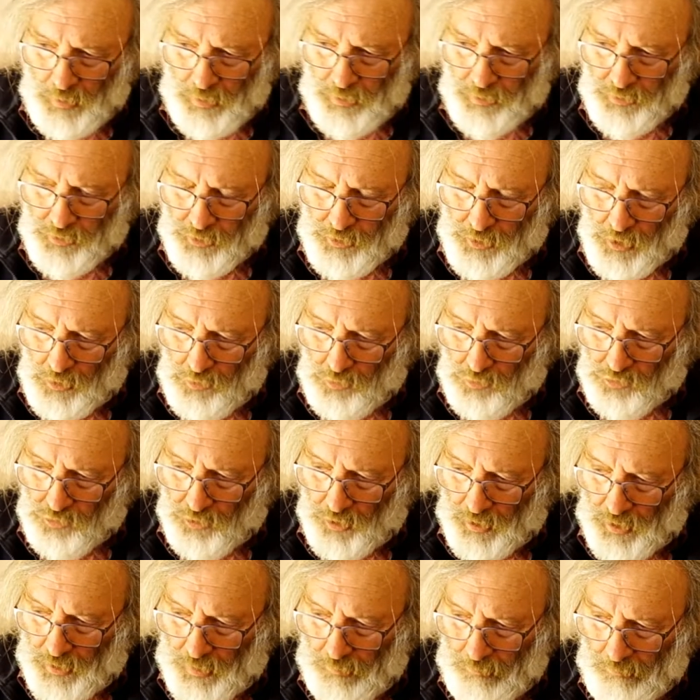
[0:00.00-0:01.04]
in the nose
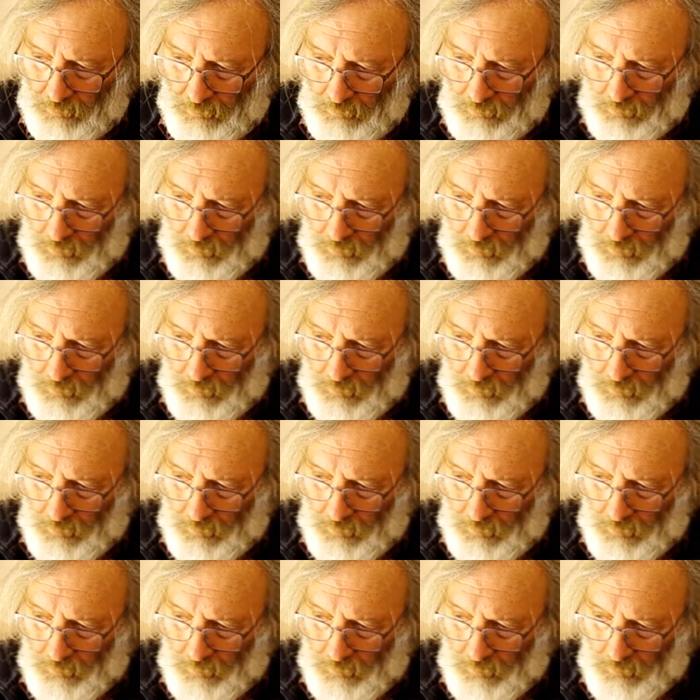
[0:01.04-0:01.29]
here,